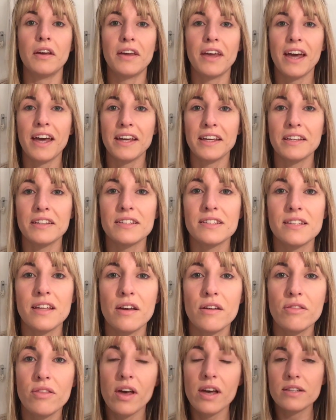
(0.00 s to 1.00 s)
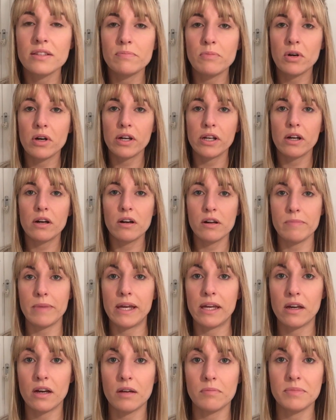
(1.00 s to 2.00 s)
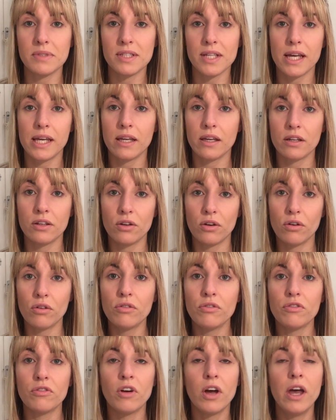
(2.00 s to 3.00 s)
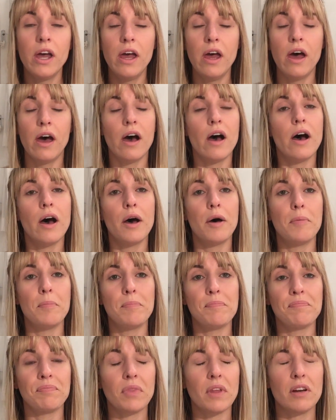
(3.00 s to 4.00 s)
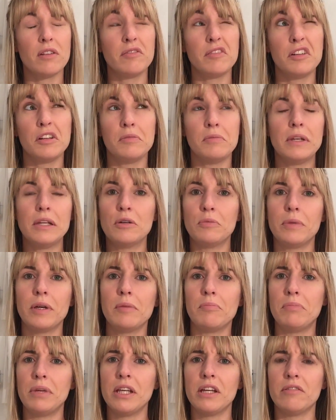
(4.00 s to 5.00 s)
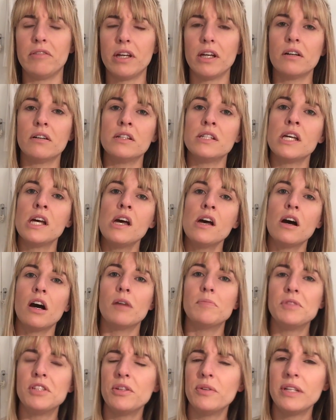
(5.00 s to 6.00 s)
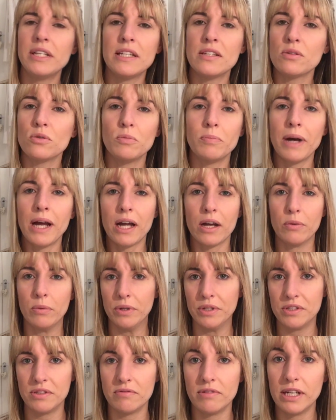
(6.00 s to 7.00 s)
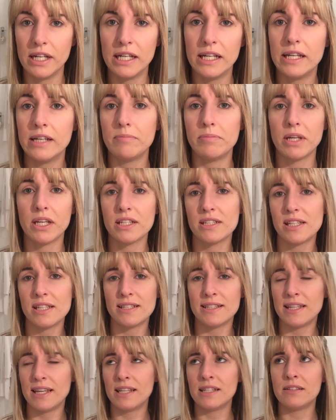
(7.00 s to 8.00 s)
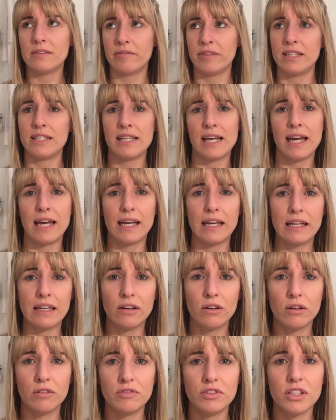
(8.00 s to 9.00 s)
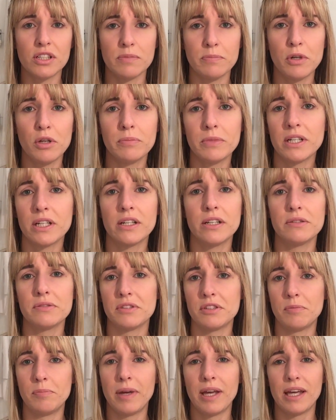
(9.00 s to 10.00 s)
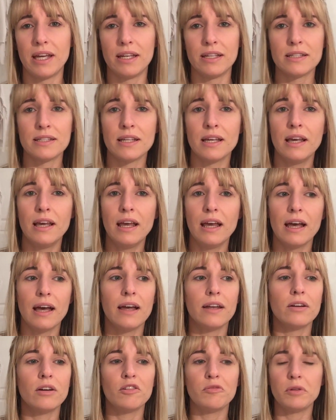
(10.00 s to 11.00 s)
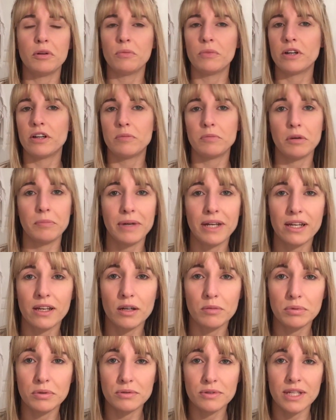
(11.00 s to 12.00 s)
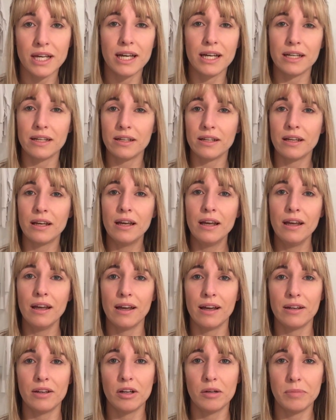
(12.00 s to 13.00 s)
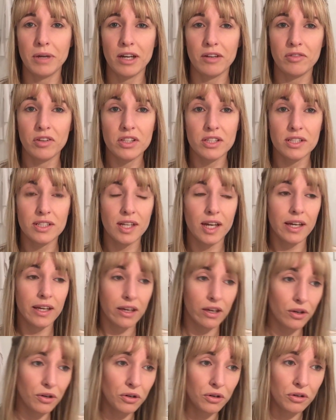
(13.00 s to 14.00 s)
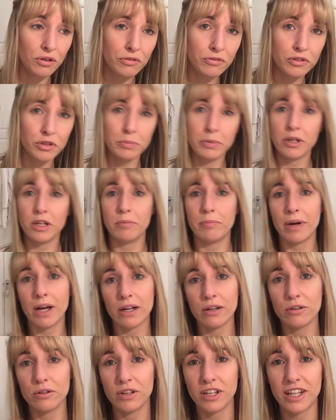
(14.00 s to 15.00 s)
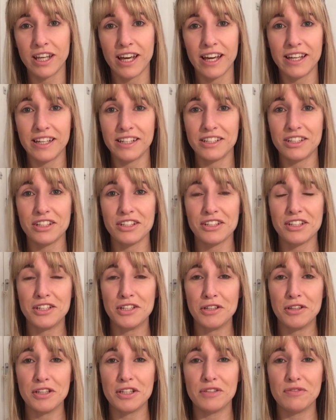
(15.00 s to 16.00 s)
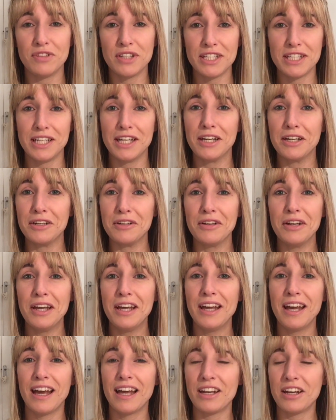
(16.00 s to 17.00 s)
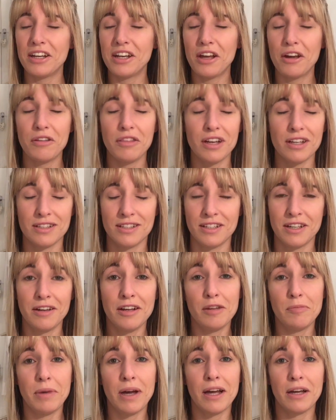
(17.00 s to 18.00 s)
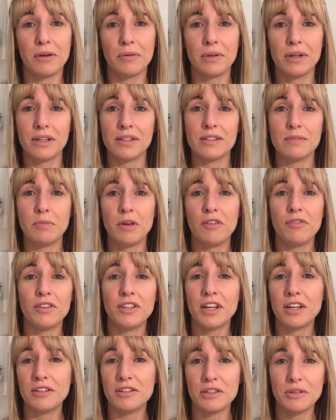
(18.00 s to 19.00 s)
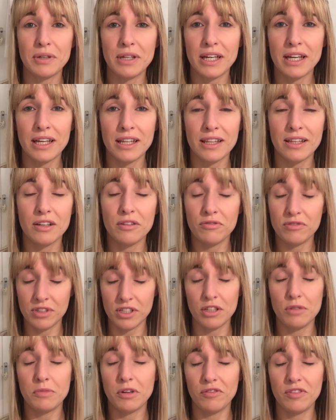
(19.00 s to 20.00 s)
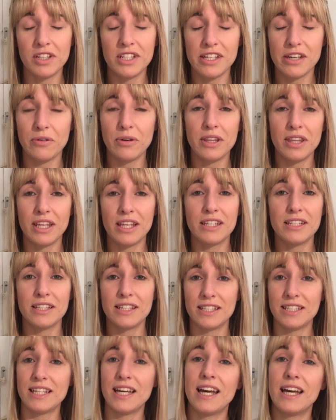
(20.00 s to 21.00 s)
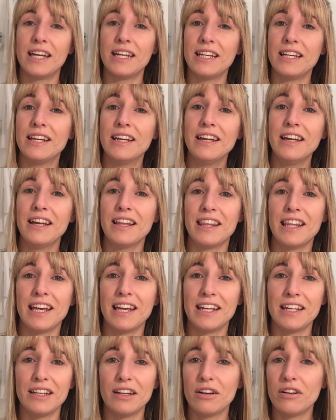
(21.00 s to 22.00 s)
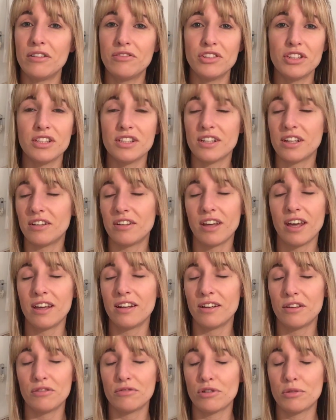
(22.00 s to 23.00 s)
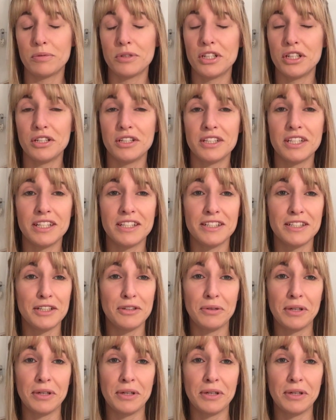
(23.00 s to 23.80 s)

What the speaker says: Okay, so that's my eye makeup taken off. I'm feeling a little bit bleary-eyed. I'm doing this all backwards really, because it's the end of the day. I've just put my girls to bed and I've been wearing my makeup all day, and I'm having to take it off to put it back on again just to do this video. And I know that's totally backwards, but if I don't do my video at the end of the day, then I just don't get another opportunity to do